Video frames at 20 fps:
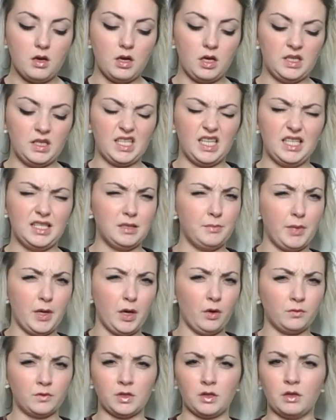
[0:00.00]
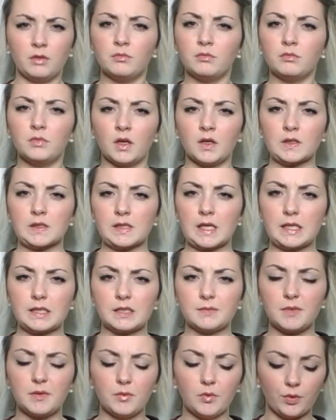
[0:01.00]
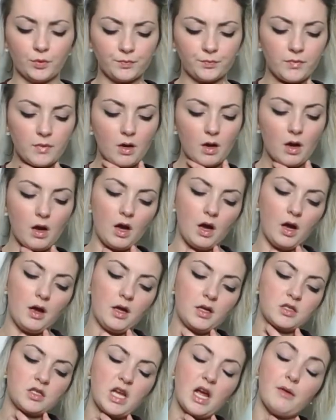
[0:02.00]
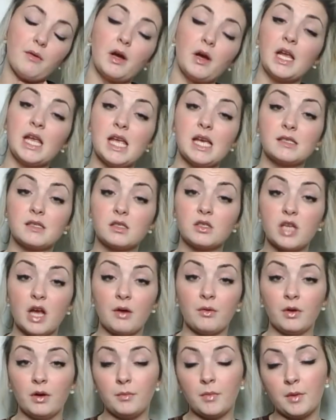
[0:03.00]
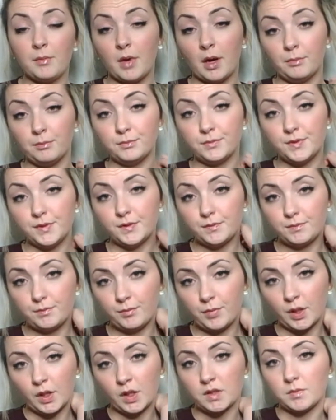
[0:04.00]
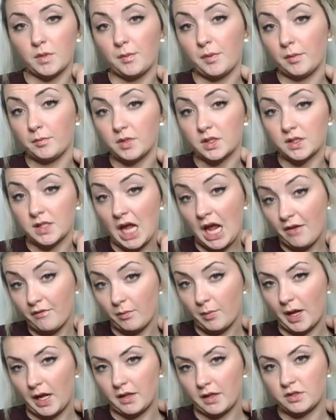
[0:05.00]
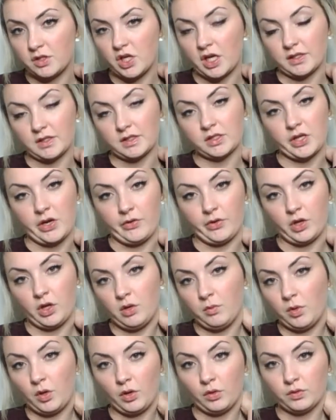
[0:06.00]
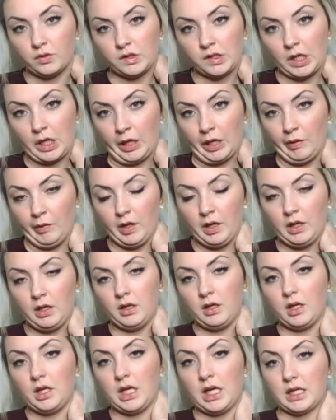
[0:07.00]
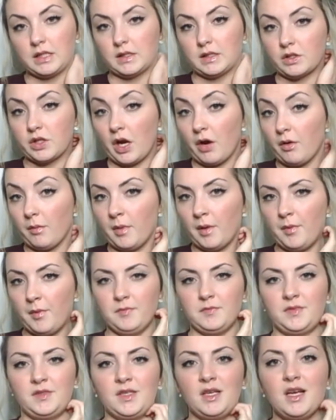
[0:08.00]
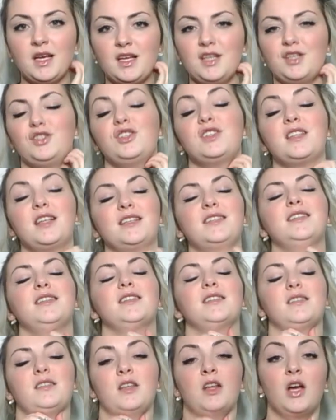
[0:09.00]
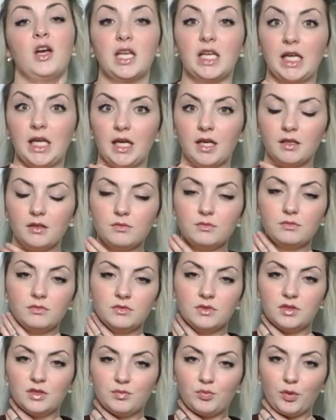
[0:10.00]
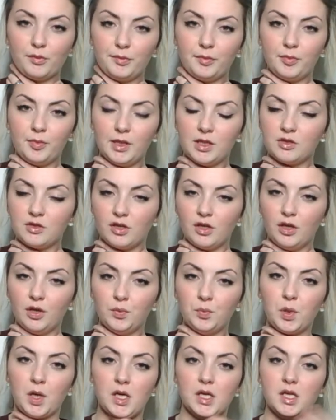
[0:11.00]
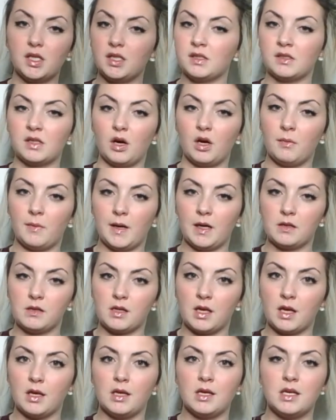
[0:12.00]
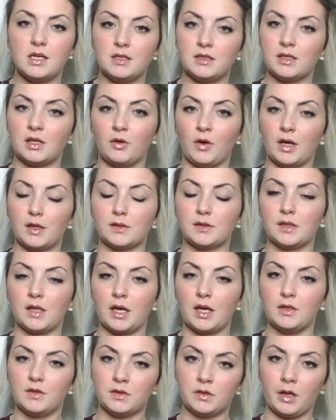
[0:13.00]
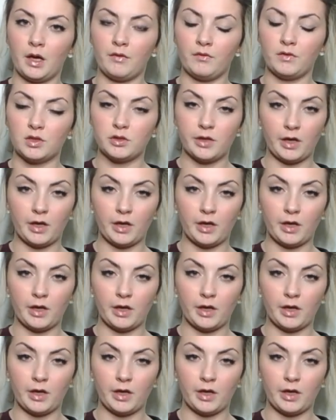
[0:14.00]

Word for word: until he's a bit older and understands a bit more. Uh, shower, he has a shower at my mum's because my mum doesn't have a bath. She has a shower cubicle, so he has a shower at my mum's. She says he doesn't like it, which is probably true, but it's not a bad thing. He still has to get used to having a